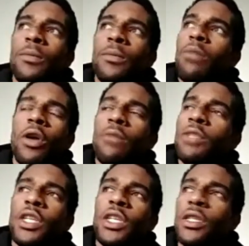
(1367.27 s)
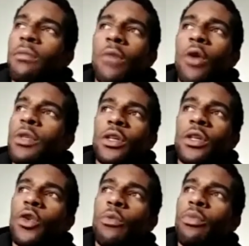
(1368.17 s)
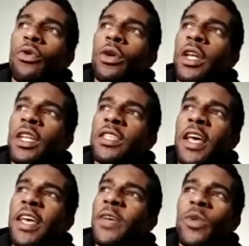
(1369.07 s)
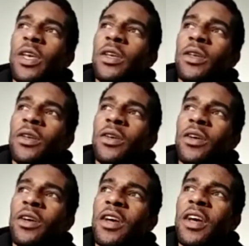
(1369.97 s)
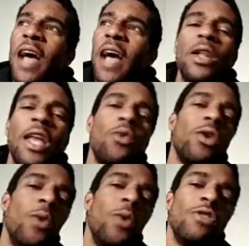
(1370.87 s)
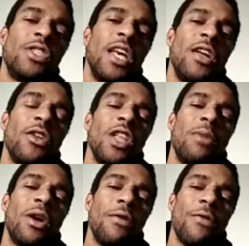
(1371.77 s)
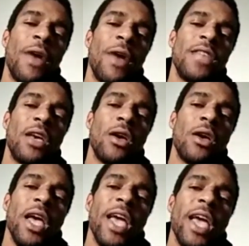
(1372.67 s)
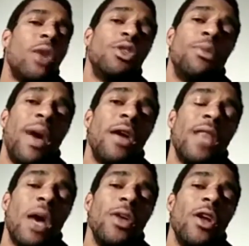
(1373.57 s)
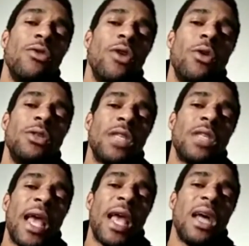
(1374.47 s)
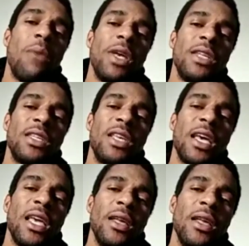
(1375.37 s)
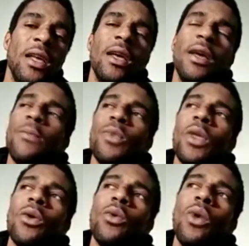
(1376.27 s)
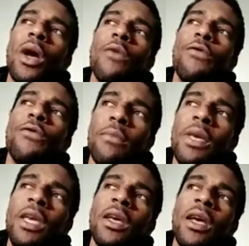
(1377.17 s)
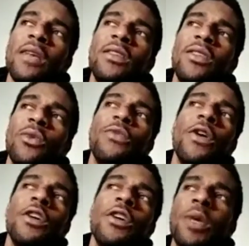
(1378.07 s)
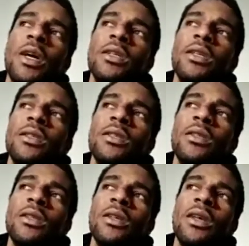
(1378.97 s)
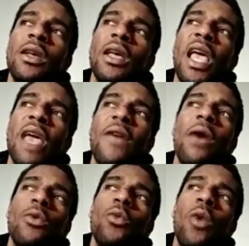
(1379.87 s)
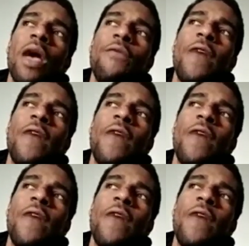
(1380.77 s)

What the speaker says: bro, them moments are so important. And it's like how like when you were saying earlier about our friends, like it's almost better that we don't know it's the last time we get to kick it. For me, it's the reverse, because if I